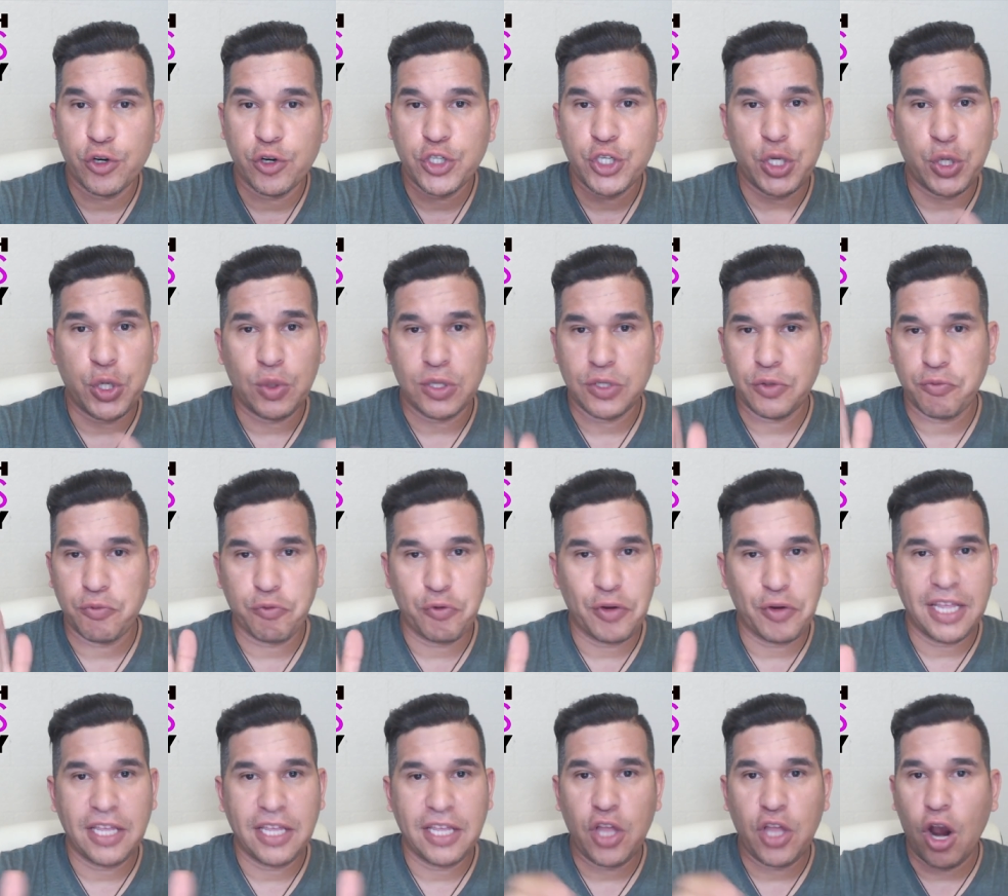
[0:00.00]
to you, it's
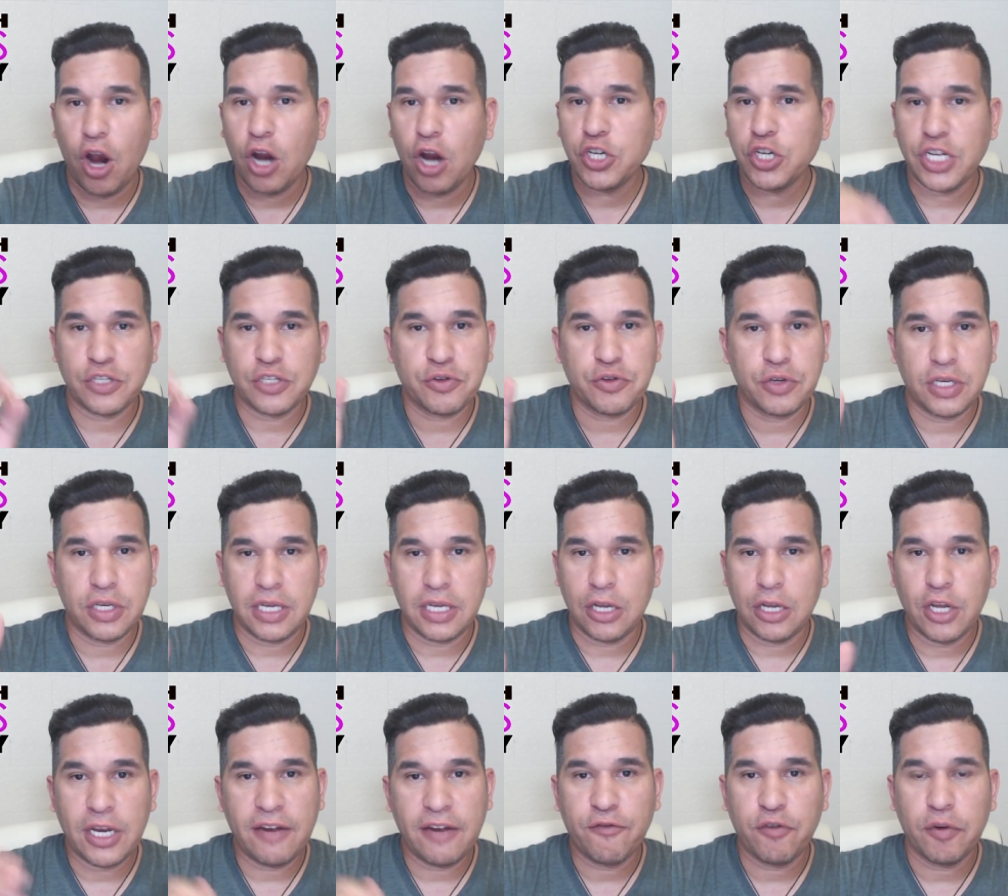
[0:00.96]
really large, it's
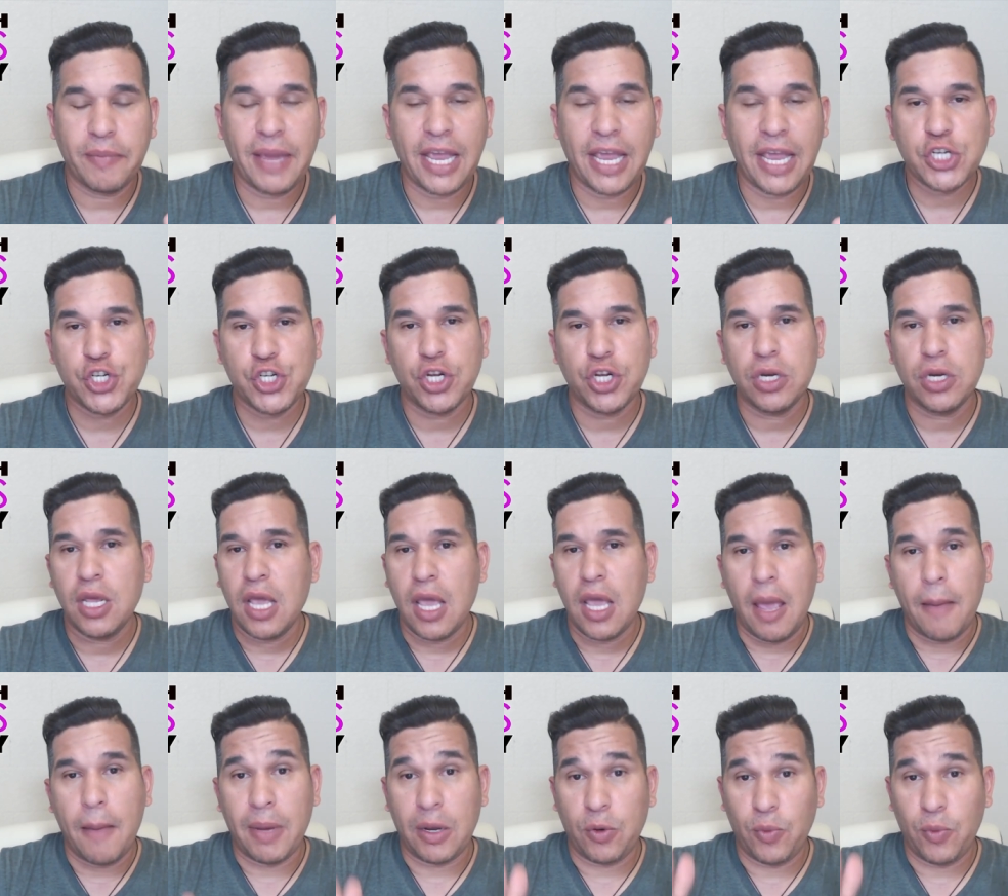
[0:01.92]
good information,
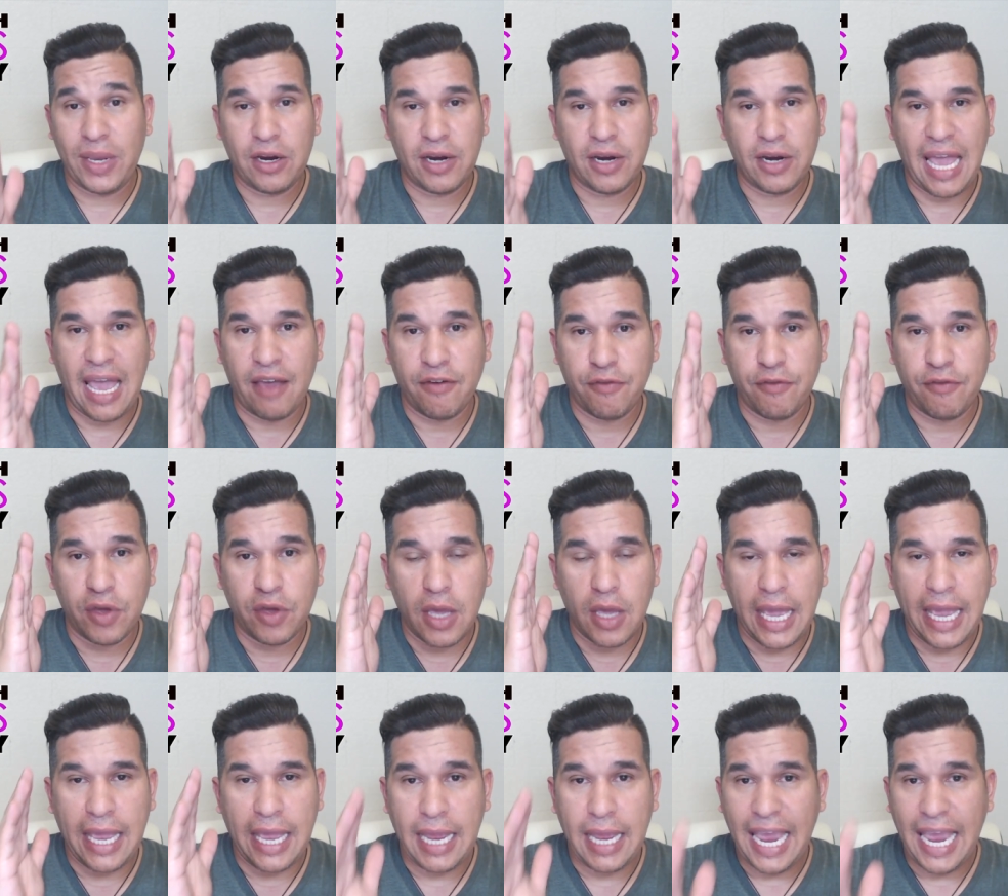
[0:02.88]
but we're gonna have
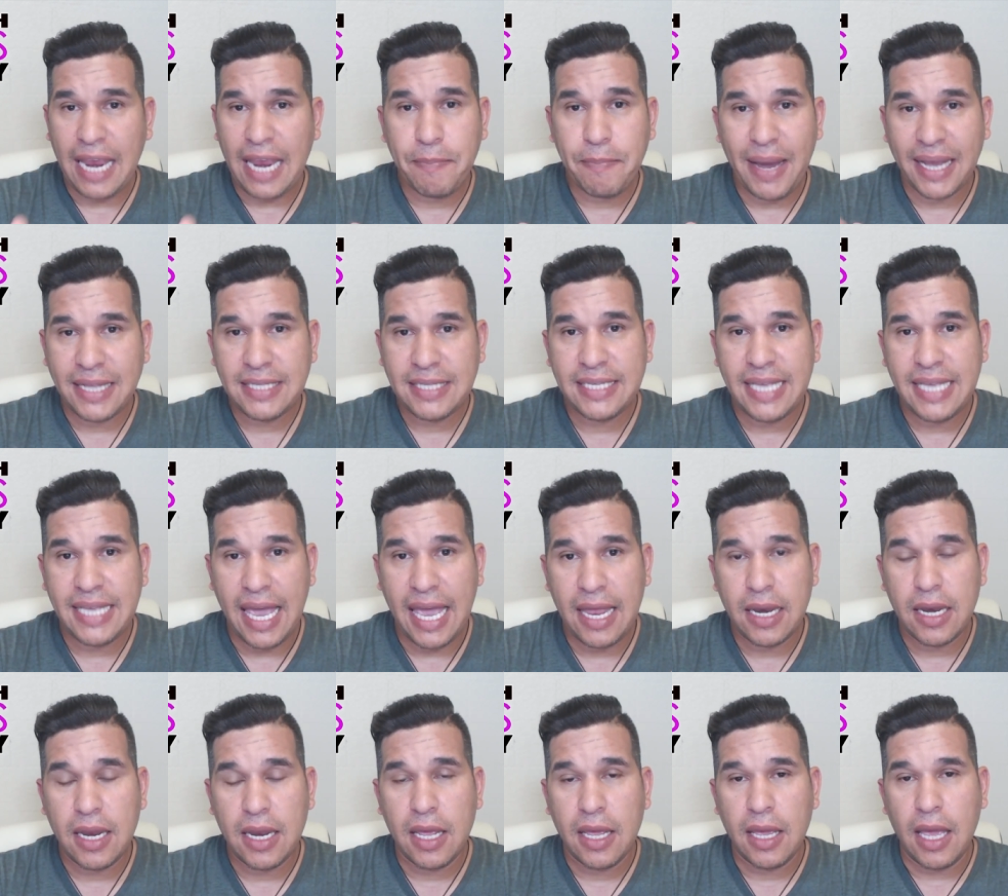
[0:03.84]
an
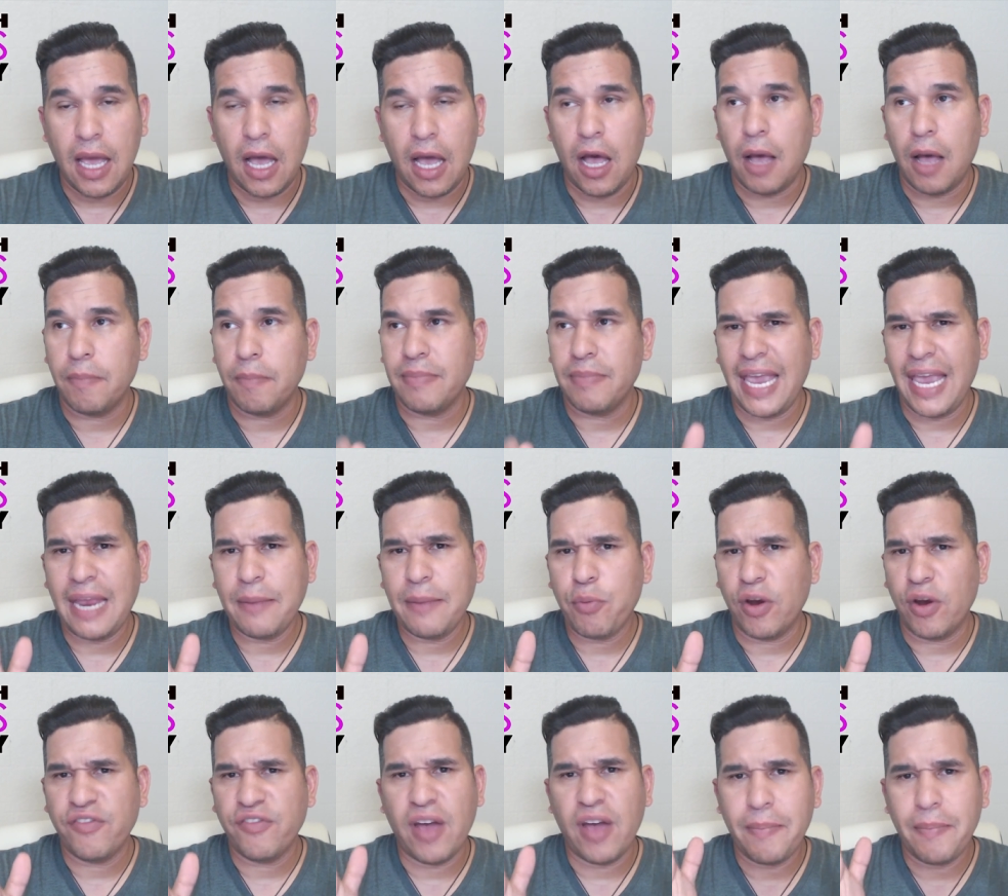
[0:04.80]
8x10,
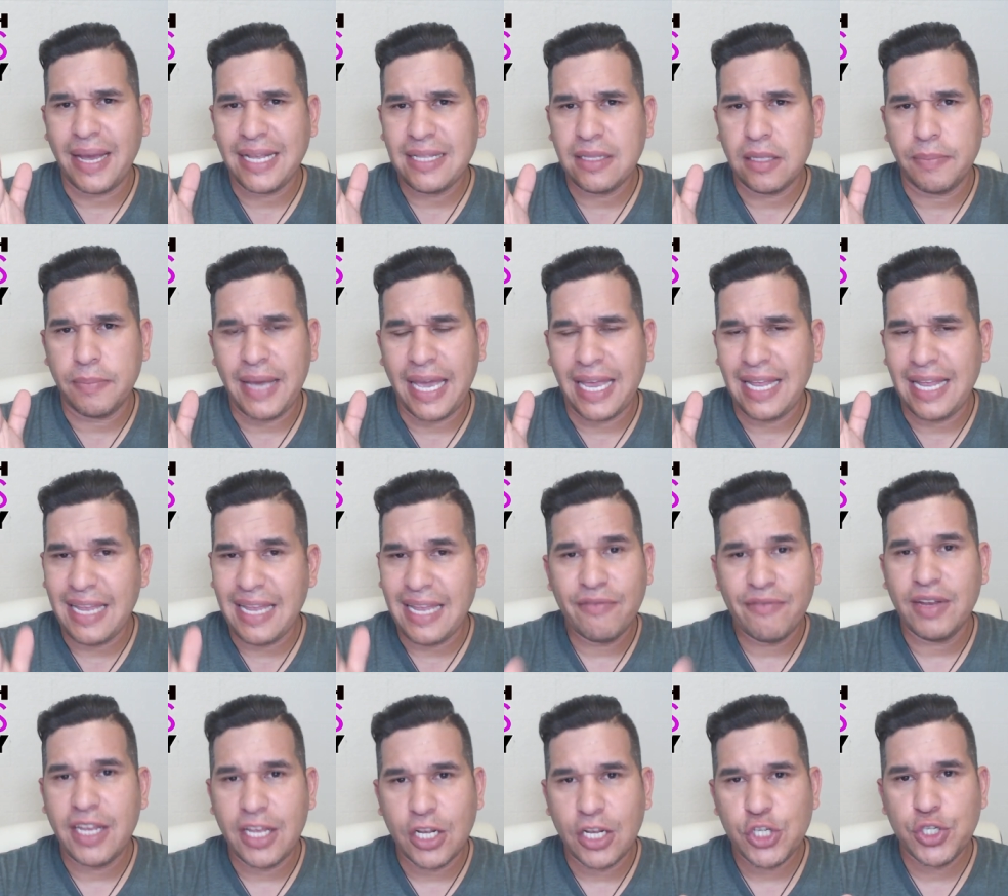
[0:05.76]
8.5 by
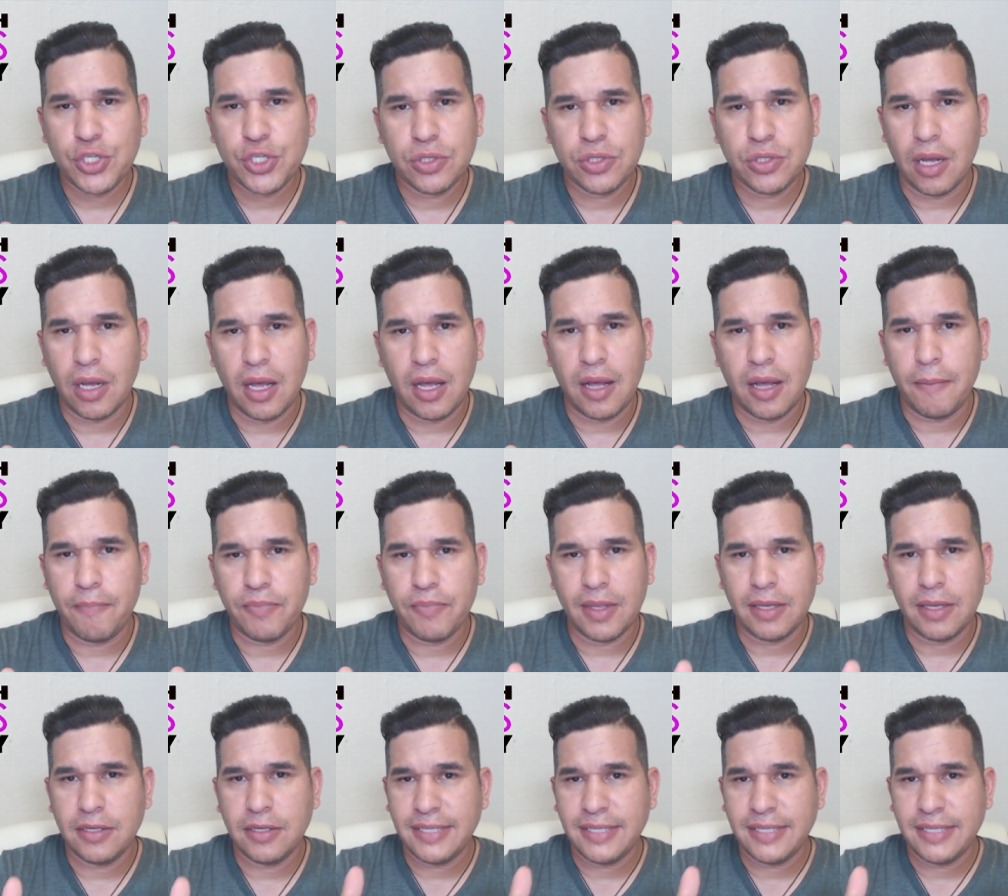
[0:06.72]
11 inch
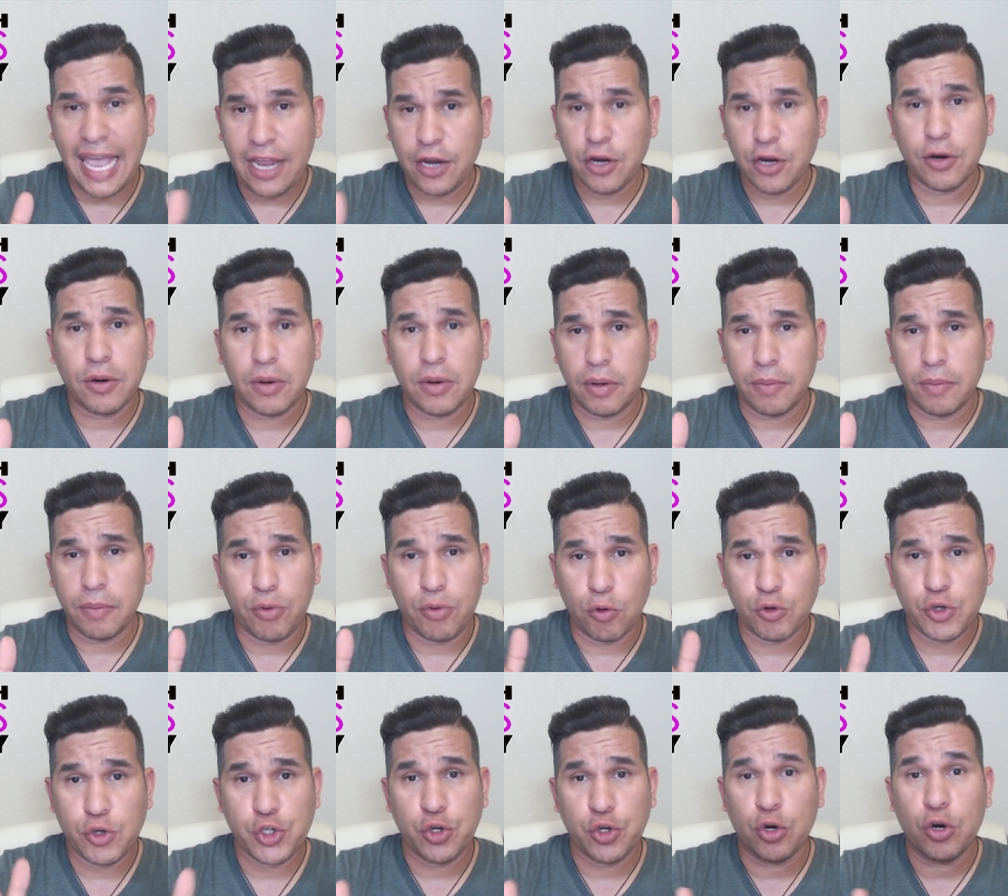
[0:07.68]
standard
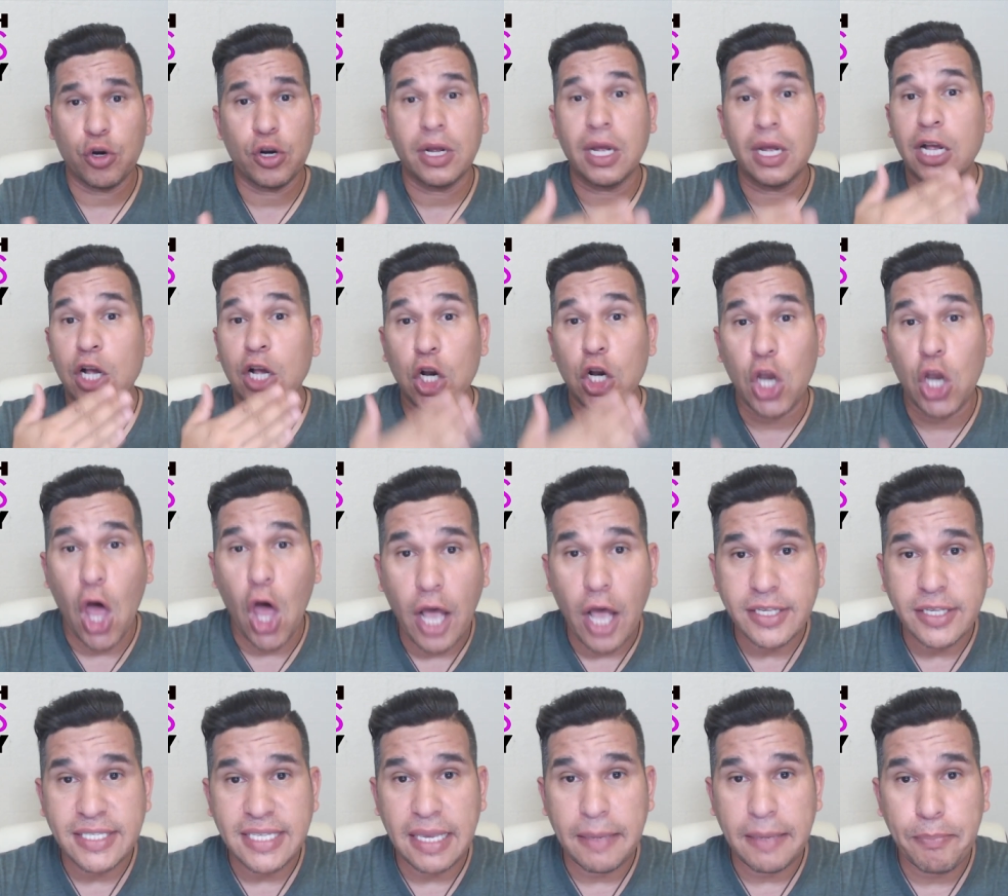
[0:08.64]
brochure,
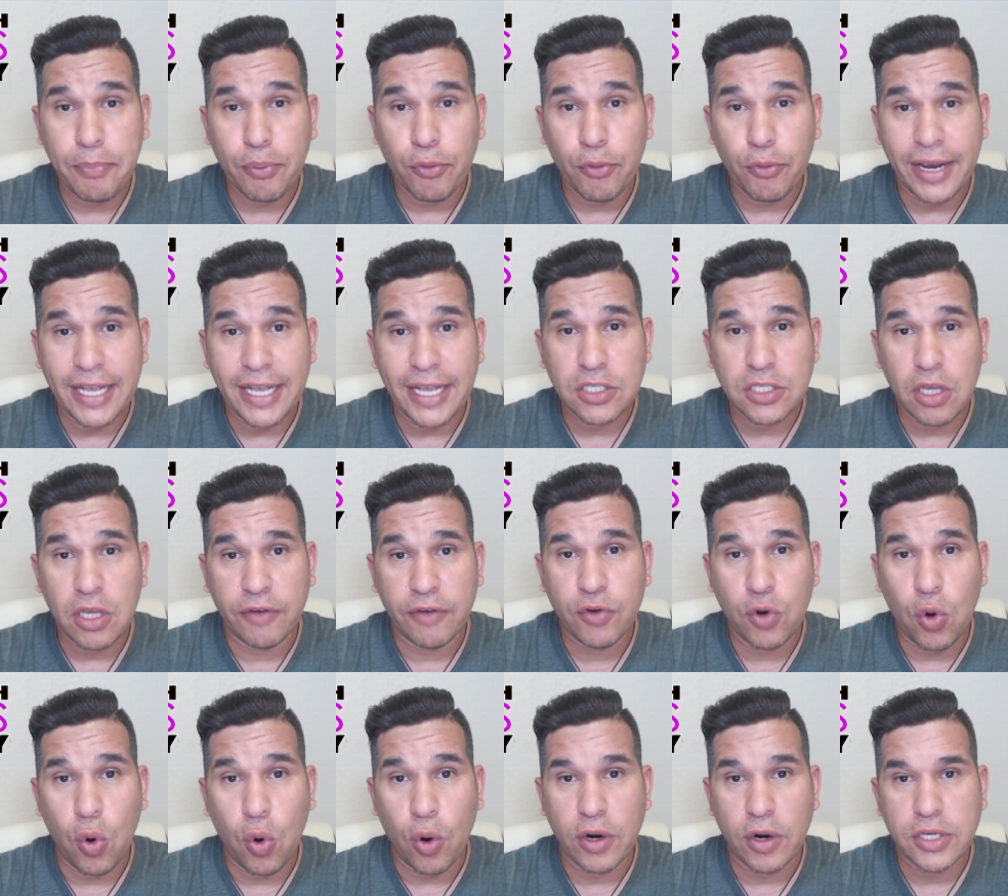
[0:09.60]
glossy print, of
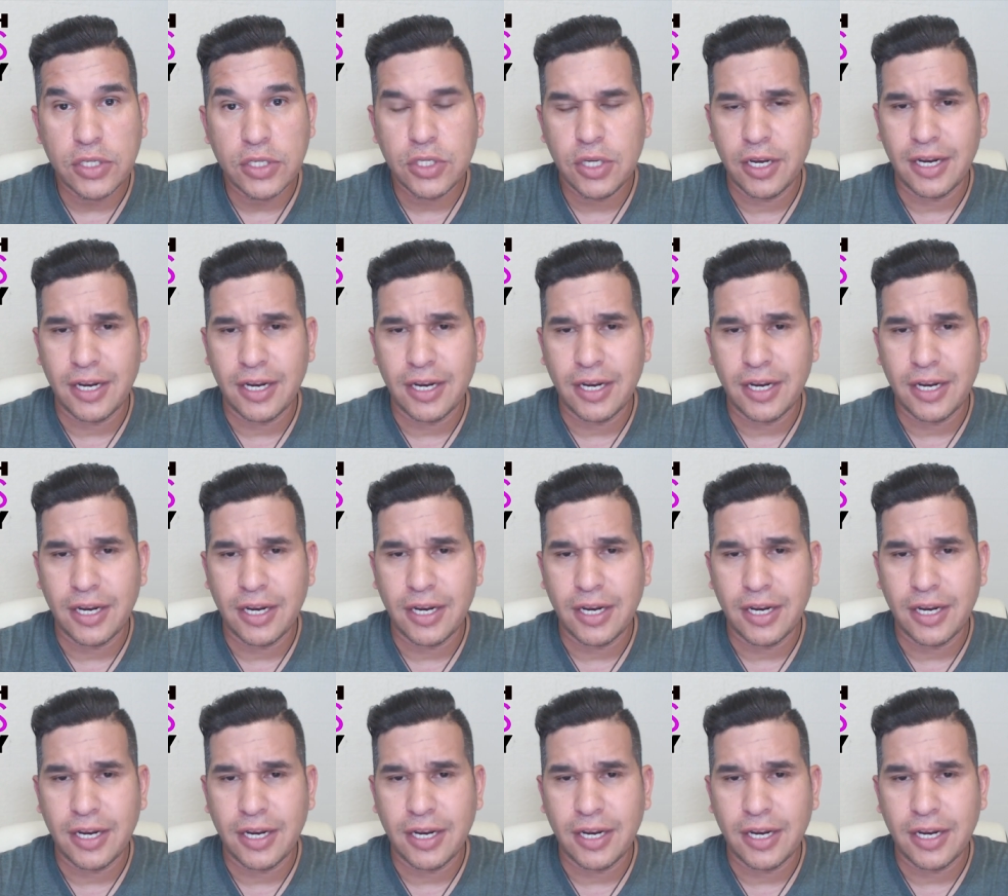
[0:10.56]
course.